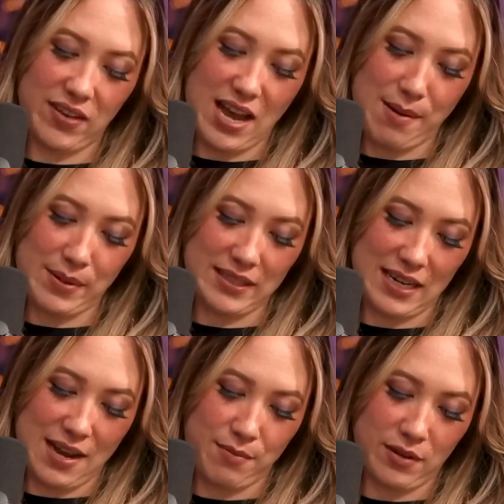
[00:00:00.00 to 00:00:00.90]
like if it happens,
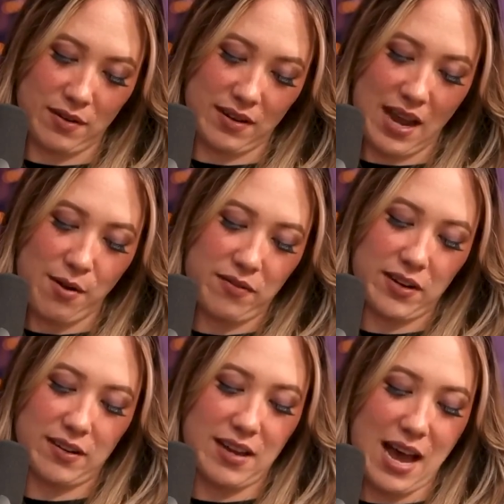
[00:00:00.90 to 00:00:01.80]
it happens. Or
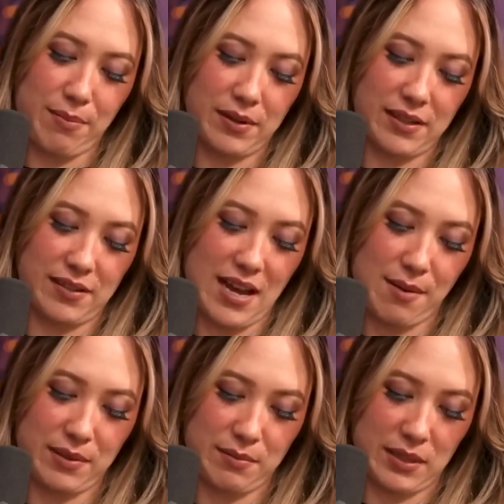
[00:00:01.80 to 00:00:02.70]
however it'll happen, it'll
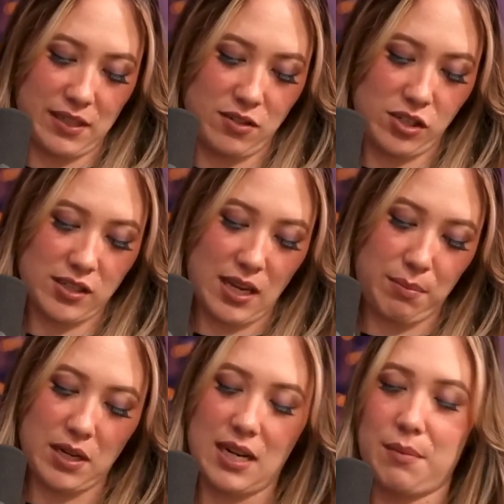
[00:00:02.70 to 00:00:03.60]
happen. But you just
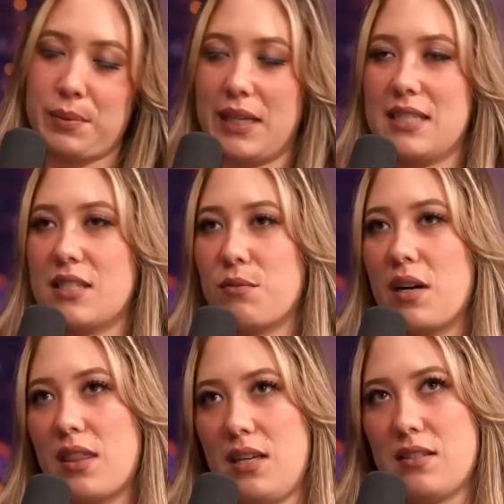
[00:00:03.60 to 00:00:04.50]
like put it in place to
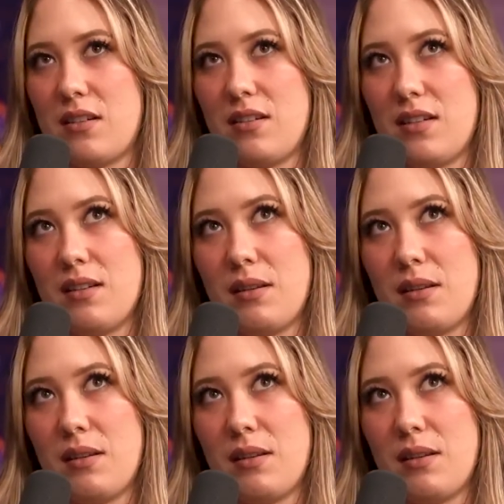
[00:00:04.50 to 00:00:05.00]
where things are